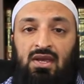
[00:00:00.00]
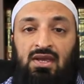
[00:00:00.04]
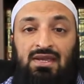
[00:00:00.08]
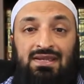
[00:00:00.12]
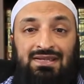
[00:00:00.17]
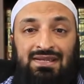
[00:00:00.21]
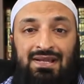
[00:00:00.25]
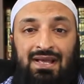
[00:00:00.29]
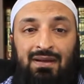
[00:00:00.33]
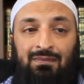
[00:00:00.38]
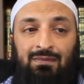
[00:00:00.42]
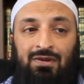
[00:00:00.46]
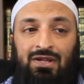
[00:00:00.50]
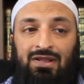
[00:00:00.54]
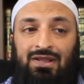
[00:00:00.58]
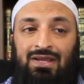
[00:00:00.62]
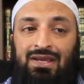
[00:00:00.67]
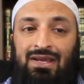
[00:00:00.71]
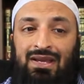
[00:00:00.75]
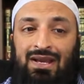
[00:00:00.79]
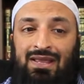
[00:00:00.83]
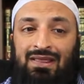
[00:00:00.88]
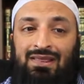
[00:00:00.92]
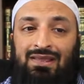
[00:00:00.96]

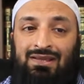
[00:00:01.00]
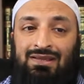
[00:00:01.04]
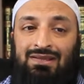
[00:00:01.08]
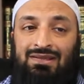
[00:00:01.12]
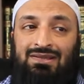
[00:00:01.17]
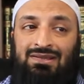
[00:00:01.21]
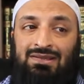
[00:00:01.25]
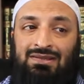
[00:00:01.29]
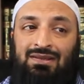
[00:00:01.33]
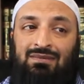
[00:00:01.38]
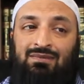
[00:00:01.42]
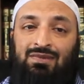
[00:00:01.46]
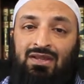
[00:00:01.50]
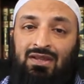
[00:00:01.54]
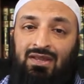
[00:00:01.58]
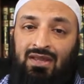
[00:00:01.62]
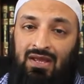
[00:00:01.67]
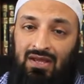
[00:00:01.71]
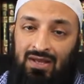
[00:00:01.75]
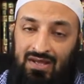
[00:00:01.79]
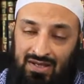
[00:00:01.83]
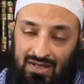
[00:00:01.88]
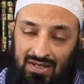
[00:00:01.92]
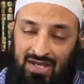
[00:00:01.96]
Islamically, and I think this is something
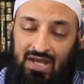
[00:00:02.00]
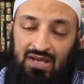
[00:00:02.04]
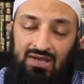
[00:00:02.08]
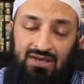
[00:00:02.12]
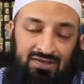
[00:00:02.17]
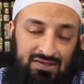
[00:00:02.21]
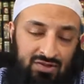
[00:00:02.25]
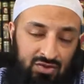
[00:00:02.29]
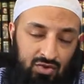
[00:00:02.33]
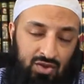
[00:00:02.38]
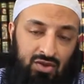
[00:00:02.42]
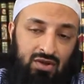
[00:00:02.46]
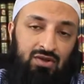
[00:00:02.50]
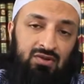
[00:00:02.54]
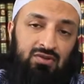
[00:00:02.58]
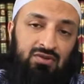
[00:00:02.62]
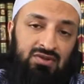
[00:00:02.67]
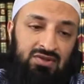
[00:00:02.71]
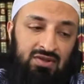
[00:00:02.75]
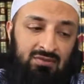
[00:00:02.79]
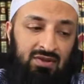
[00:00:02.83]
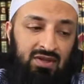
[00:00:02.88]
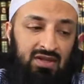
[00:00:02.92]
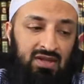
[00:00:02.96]
that, again, is critical,
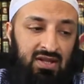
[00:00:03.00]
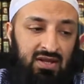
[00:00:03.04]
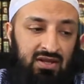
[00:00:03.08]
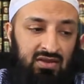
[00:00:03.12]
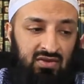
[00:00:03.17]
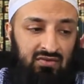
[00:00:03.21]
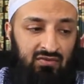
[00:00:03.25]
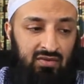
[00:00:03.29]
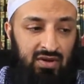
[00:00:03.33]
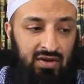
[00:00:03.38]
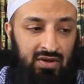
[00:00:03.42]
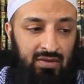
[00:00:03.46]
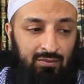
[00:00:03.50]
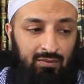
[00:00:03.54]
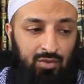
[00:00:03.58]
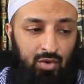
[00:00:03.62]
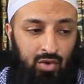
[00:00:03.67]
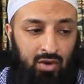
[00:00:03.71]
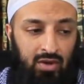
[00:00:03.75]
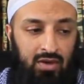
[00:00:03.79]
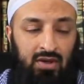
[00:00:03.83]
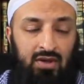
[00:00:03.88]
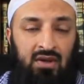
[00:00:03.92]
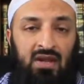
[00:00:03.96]
something that is very
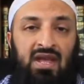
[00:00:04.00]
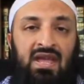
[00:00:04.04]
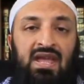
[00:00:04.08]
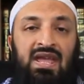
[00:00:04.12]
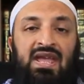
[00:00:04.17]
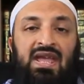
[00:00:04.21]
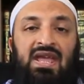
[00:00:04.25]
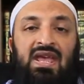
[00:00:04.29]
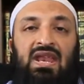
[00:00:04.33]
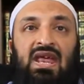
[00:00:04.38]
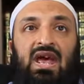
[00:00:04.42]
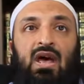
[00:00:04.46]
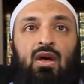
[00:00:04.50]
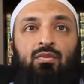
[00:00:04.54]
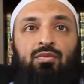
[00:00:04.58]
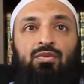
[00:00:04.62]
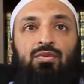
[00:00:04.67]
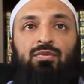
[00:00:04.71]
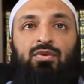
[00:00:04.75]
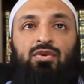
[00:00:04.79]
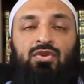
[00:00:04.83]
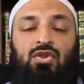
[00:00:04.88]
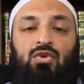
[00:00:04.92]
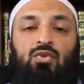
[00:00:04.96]
important. It helps
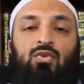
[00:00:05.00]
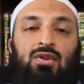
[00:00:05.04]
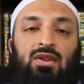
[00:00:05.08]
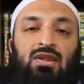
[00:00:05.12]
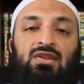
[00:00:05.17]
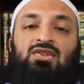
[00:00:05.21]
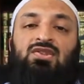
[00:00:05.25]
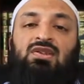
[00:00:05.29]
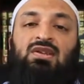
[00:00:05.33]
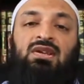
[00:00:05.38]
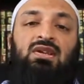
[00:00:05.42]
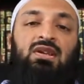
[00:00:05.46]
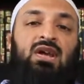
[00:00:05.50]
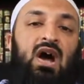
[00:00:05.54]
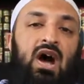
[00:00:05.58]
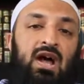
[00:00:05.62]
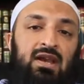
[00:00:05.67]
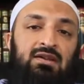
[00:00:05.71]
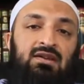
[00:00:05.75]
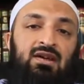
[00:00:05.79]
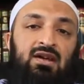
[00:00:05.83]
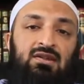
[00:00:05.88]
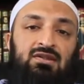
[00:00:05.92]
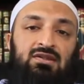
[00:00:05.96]
put the religion in
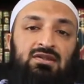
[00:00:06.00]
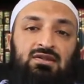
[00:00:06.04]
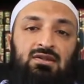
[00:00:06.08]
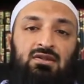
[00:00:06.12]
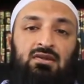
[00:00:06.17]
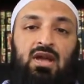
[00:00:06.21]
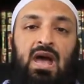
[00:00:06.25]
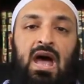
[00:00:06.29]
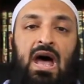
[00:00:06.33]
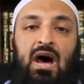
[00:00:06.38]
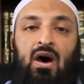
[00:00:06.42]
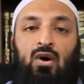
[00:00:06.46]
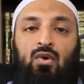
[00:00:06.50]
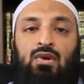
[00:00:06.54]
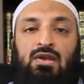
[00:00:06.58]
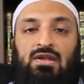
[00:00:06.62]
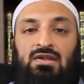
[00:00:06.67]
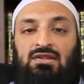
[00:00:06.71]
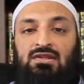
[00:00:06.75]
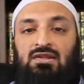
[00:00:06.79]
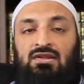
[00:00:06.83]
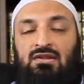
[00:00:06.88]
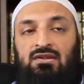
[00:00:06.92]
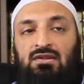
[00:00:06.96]
context. How
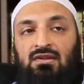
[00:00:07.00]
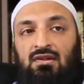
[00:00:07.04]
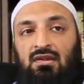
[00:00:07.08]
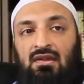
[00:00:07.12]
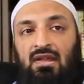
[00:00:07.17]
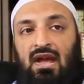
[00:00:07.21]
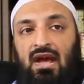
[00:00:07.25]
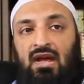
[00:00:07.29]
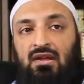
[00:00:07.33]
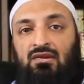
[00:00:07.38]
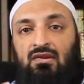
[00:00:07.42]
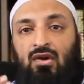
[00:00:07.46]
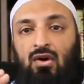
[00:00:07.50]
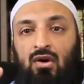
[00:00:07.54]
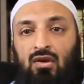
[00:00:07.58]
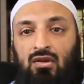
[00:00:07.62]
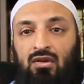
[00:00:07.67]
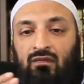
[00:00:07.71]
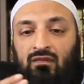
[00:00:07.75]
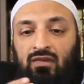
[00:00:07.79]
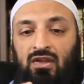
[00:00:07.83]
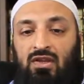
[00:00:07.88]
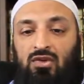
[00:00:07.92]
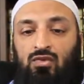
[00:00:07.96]
is it that all
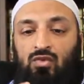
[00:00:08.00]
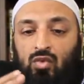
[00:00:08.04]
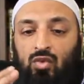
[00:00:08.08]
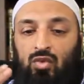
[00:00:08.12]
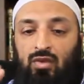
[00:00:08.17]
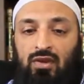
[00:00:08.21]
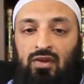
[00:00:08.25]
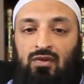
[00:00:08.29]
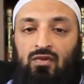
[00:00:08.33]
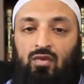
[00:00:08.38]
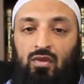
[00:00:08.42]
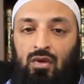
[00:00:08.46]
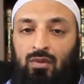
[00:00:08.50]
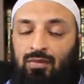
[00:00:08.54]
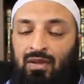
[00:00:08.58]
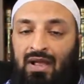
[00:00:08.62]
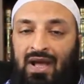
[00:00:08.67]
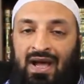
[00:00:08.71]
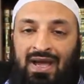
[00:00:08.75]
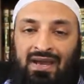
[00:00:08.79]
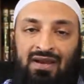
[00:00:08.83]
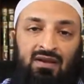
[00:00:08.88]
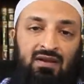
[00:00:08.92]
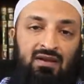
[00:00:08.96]
of these rulings were
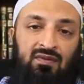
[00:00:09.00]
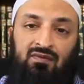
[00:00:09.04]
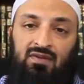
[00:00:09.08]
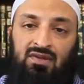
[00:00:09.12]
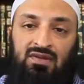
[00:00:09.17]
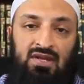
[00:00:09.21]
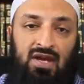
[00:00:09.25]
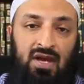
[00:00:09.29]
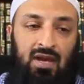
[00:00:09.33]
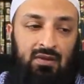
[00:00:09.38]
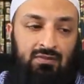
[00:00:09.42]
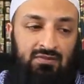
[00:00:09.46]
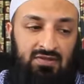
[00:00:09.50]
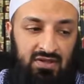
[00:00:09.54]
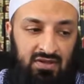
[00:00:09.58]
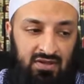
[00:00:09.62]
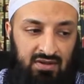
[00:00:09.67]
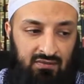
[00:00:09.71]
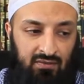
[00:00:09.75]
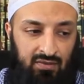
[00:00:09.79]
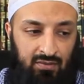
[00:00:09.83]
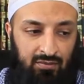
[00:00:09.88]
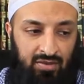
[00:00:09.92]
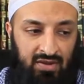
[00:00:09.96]
applied in different times and
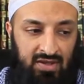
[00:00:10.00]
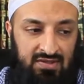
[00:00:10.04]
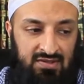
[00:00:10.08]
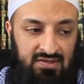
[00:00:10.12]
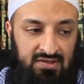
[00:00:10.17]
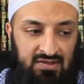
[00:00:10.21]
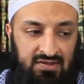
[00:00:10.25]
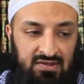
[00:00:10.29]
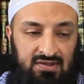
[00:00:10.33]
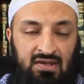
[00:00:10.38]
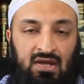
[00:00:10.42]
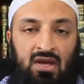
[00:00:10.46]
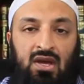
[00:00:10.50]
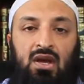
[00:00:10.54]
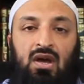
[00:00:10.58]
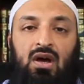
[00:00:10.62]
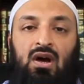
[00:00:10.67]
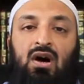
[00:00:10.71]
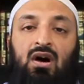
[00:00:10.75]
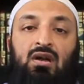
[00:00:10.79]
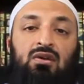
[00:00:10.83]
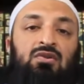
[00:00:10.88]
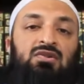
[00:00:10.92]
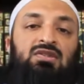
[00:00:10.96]
different places?
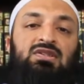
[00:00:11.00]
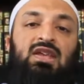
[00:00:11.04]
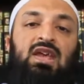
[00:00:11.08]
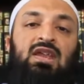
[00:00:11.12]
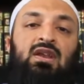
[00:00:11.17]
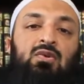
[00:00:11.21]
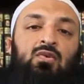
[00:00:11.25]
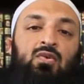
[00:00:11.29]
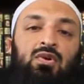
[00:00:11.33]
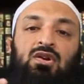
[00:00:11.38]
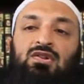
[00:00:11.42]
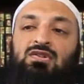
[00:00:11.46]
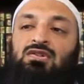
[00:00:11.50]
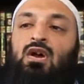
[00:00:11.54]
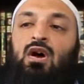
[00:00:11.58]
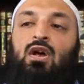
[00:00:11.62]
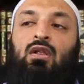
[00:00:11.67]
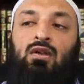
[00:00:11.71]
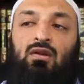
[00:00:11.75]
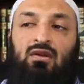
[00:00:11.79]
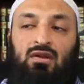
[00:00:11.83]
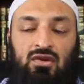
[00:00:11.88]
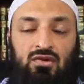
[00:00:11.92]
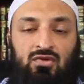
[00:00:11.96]
Understanding what our
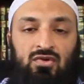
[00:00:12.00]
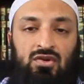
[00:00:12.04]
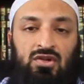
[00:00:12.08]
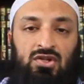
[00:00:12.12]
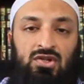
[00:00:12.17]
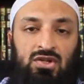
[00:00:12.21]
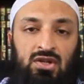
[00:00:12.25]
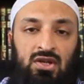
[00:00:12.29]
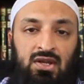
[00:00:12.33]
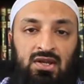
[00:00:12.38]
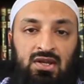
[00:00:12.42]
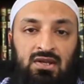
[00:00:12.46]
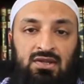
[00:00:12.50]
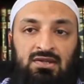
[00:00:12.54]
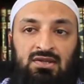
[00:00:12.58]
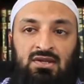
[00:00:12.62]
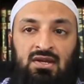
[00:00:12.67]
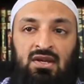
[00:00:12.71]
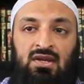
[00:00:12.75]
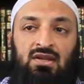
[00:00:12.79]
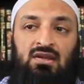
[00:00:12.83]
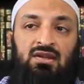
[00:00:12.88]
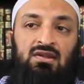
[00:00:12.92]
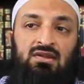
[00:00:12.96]
scholarly tradition is,
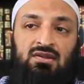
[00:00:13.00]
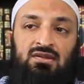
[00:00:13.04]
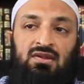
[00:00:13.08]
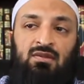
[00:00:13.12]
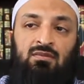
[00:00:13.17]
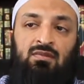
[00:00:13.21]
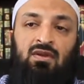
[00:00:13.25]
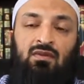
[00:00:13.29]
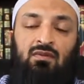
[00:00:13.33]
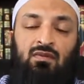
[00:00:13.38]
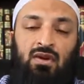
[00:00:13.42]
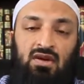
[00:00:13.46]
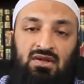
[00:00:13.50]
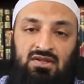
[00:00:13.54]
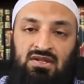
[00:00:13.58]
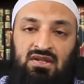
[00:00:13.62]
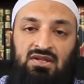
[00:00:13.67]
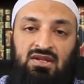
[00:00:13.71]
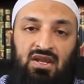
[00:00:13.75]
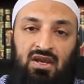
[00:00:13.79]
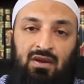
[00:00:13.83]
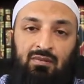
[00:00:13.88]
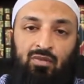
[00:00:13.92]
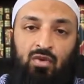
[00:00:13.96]
this is something for us to
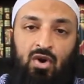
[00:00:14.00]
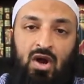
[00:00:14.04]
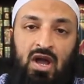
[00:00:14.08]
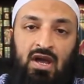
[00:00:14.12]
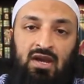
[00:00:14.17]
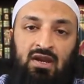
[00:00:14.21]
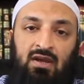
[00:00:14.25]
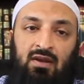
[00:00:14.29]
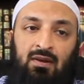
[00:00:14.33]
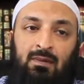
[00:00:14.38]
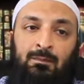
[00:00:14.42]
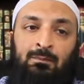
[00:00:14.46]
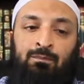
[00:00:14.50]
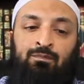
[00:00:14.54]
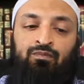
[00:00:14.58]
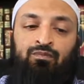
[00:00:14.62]
take pride in,